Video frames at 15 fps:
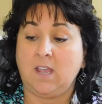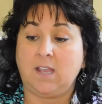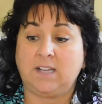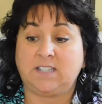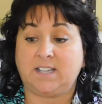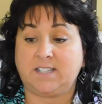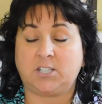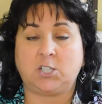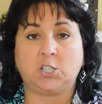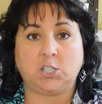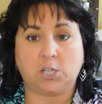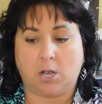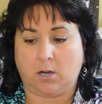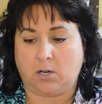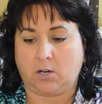is this
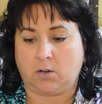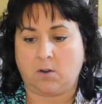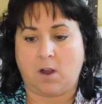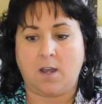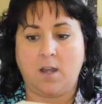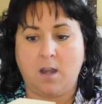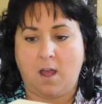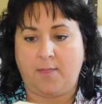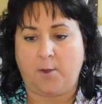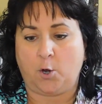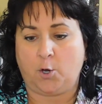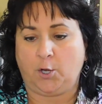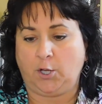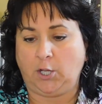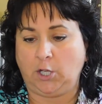chunker,
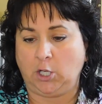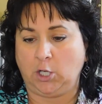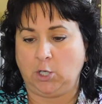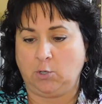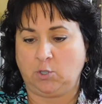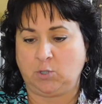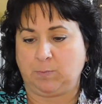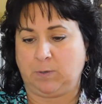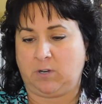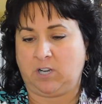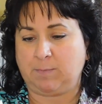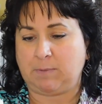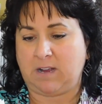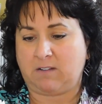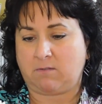another huge
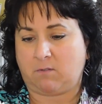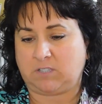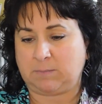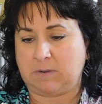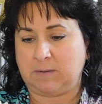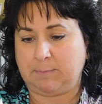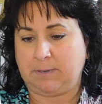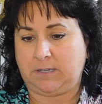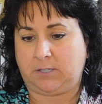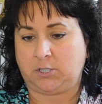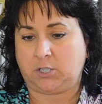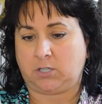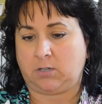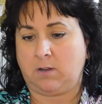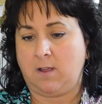book by Rosamunde
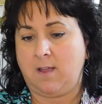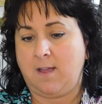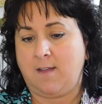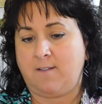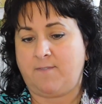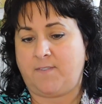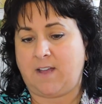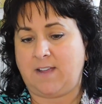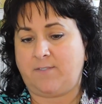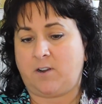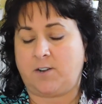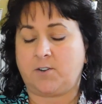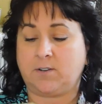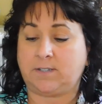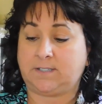Pilcher.
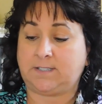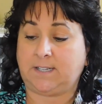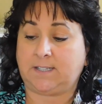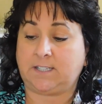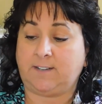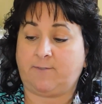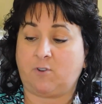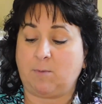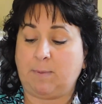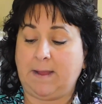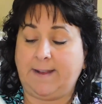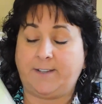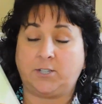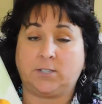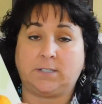564
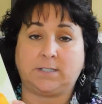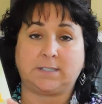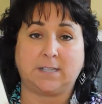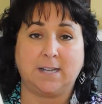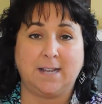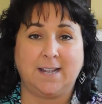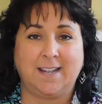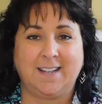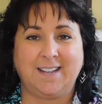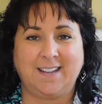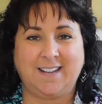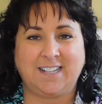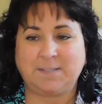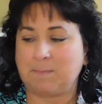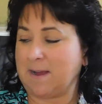pages
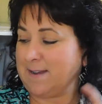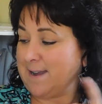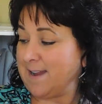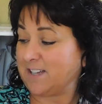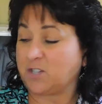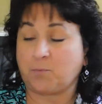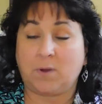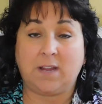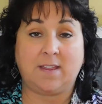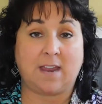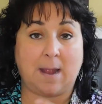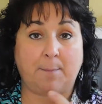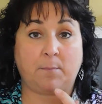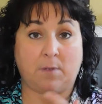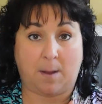is my next read
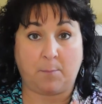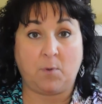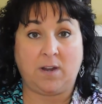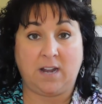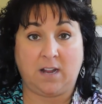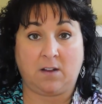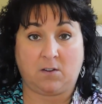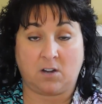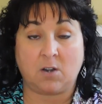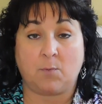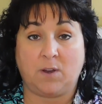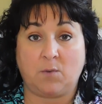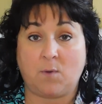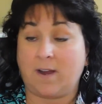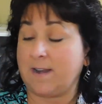that I'm, I'm reading, going to
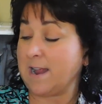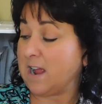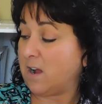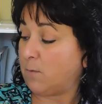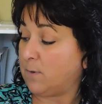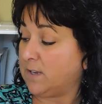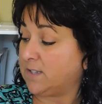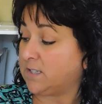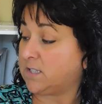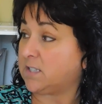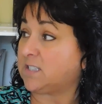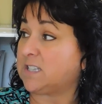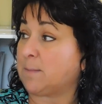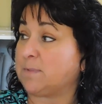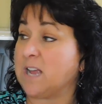read right now, is
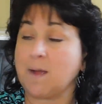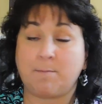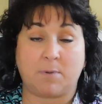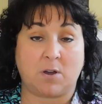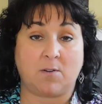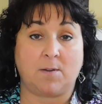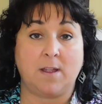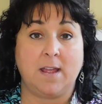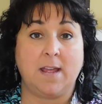September.